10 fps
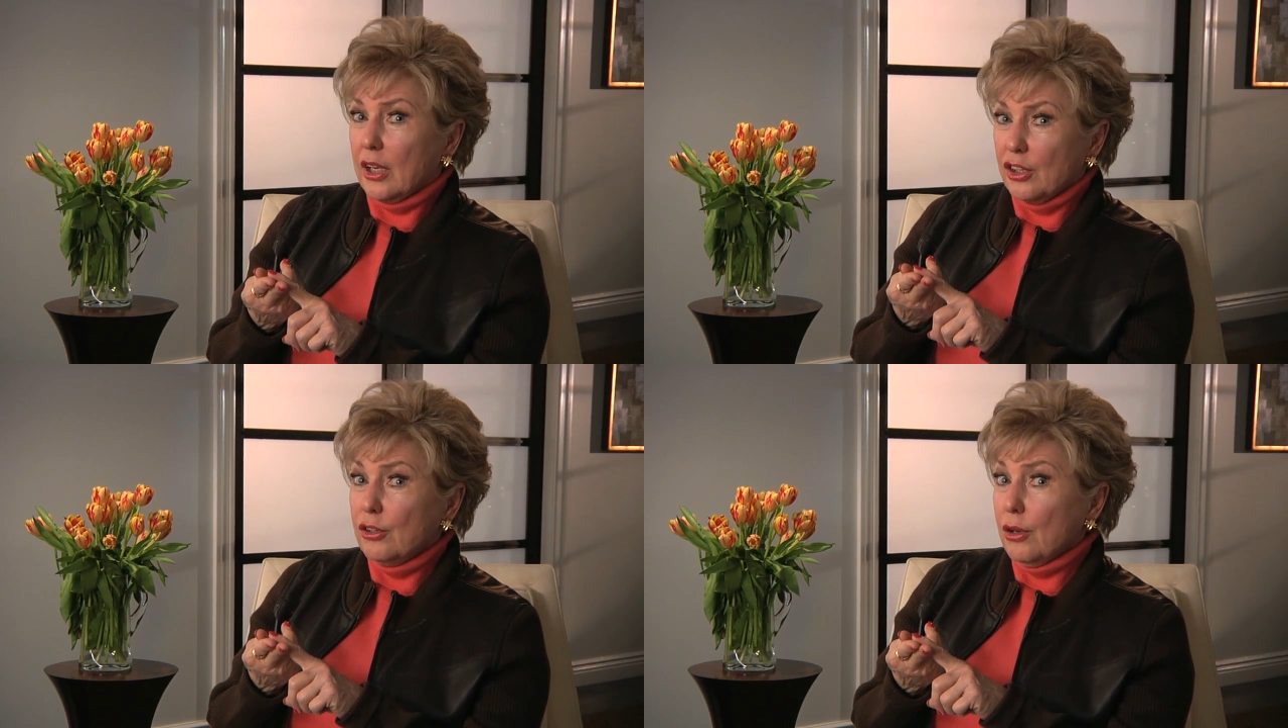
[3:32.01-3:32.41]

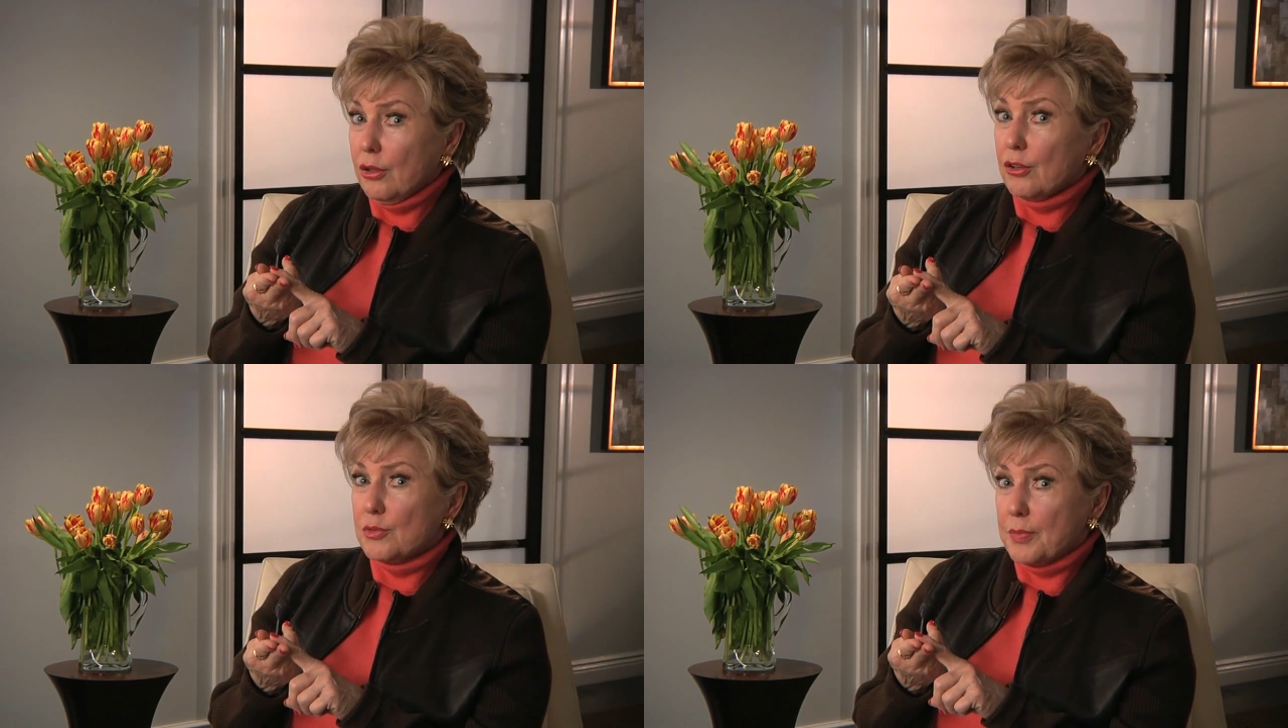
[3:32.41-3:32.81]
You know
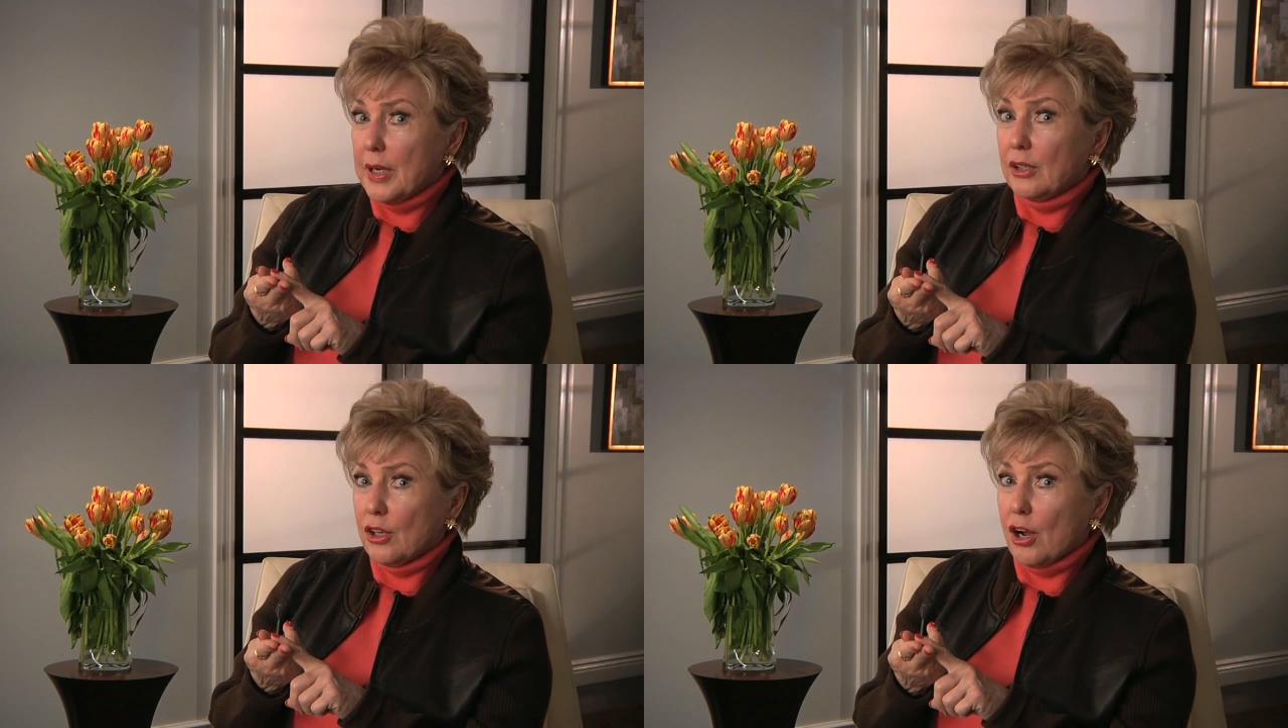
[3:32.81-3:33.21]
those
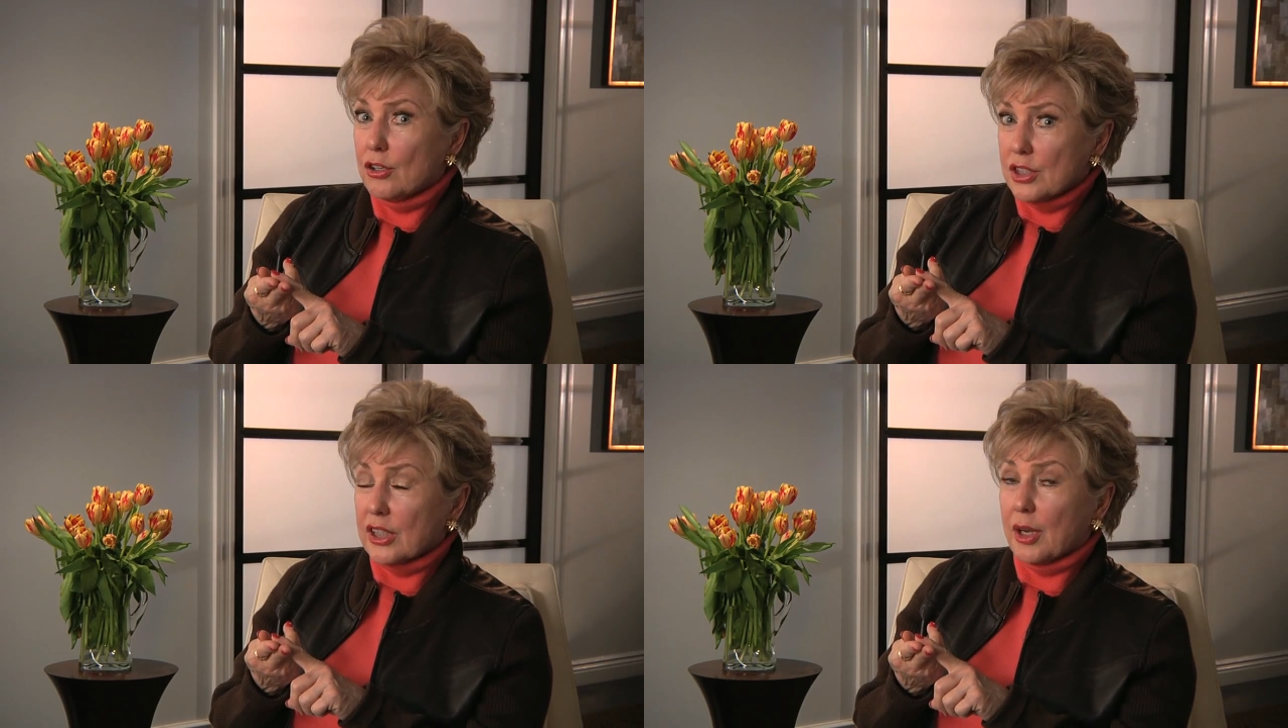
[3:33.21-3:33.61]
big
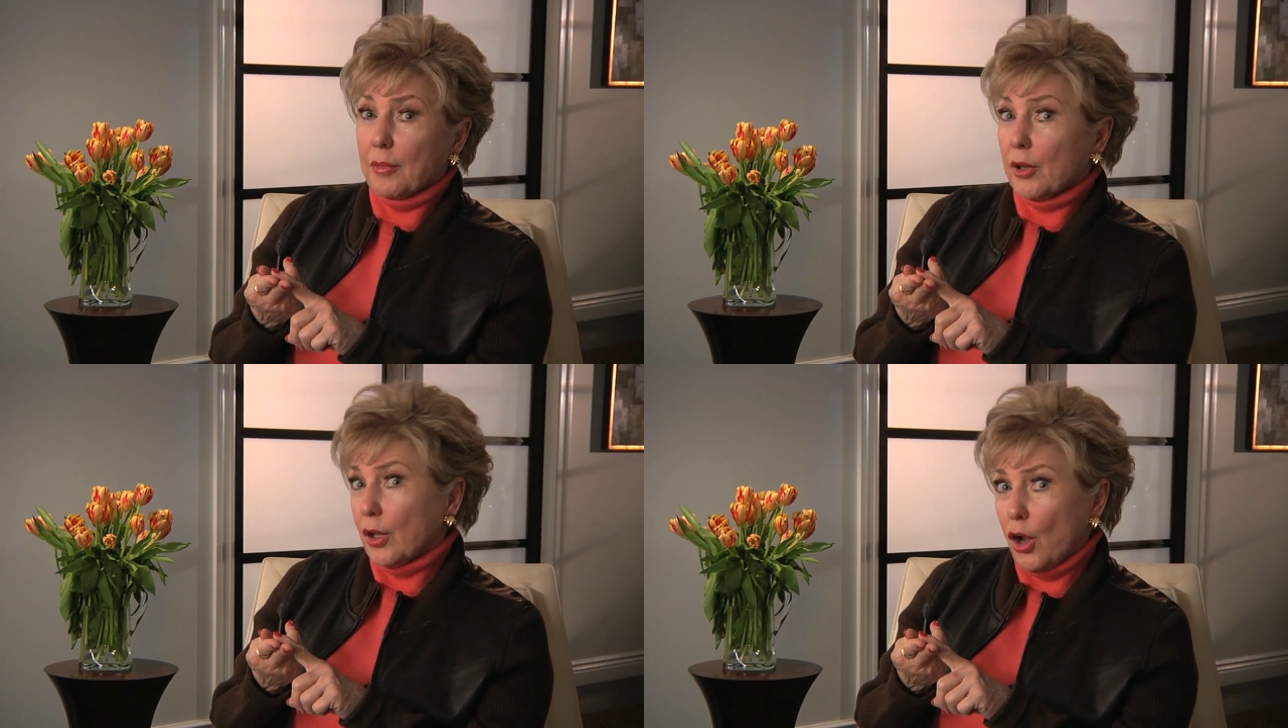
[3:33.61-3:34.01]
dogs that come
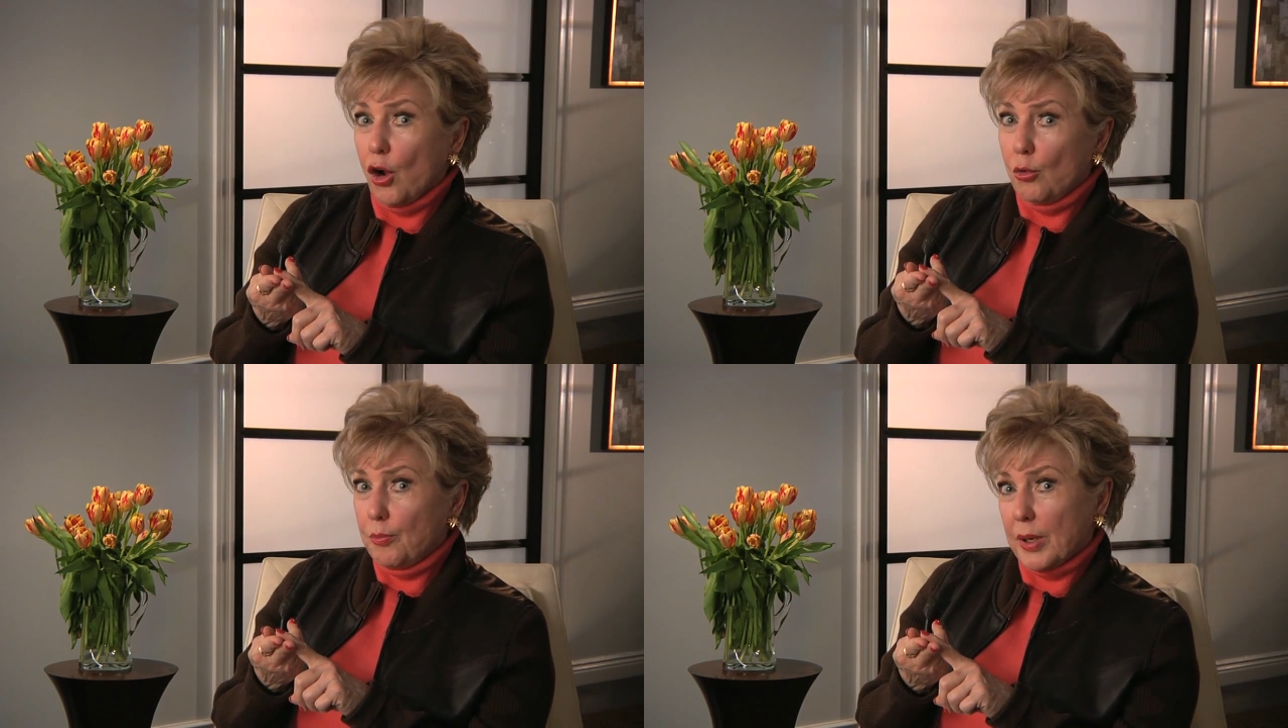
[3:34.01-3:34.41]

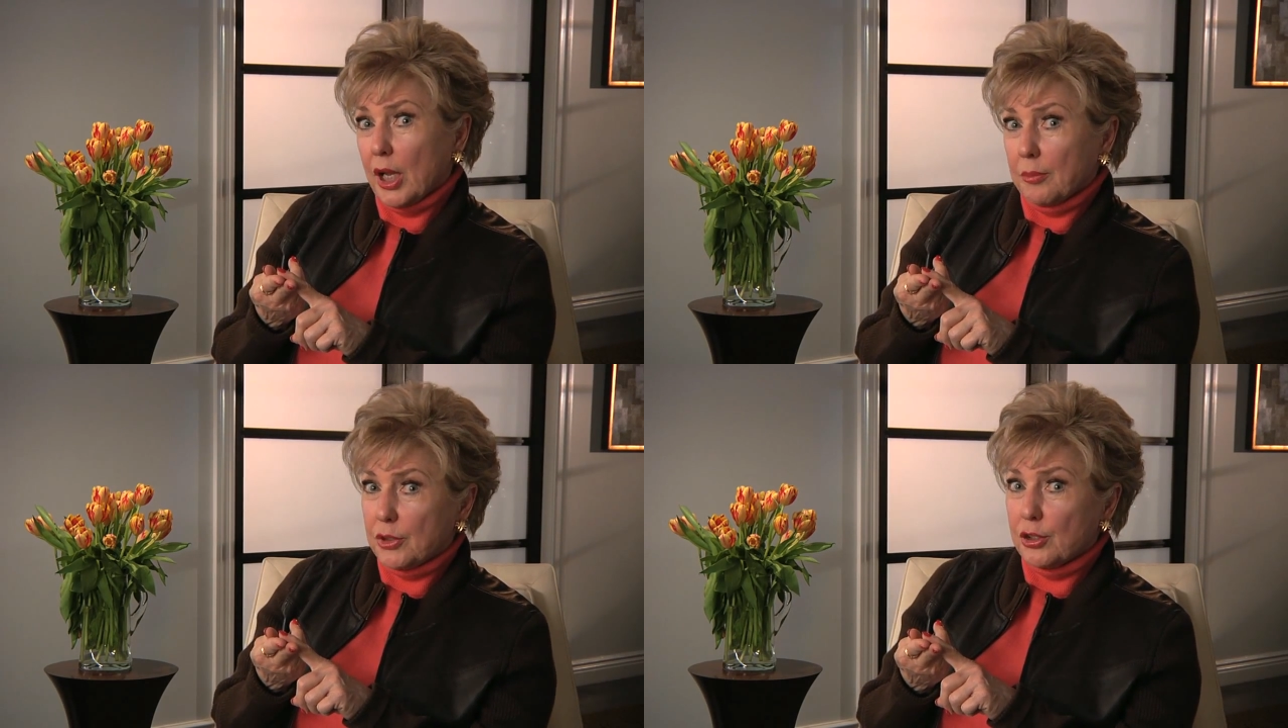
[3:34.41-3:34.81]
loping
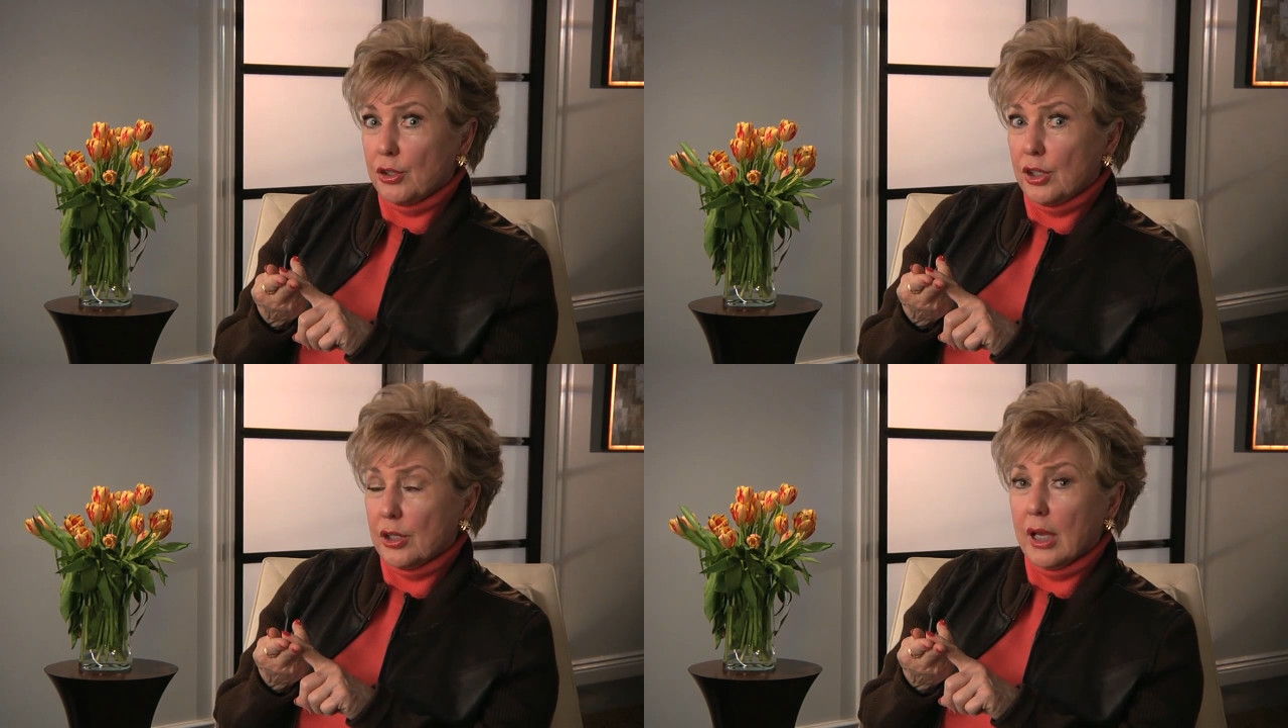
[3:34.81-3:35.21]
up to
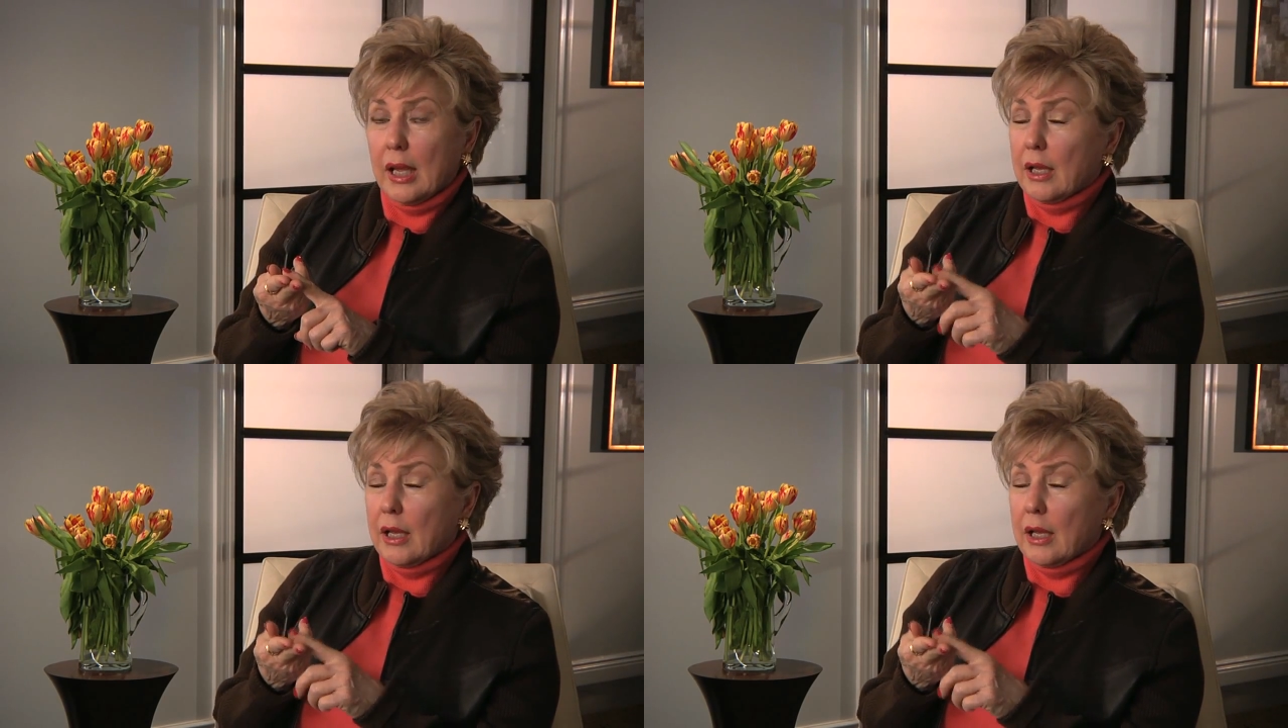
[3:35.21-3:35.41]
you,